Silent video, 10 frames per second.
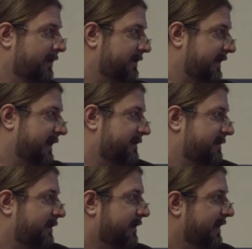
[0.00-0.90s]
Yes,
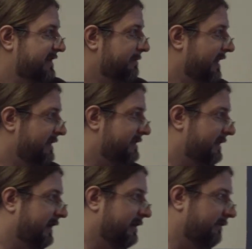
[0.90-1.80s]
they're customized
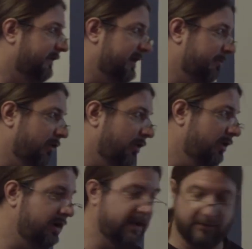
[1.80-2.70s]
and definable,
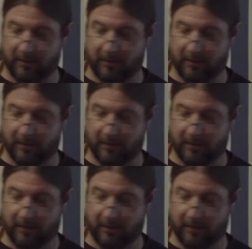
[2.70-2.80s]
and they're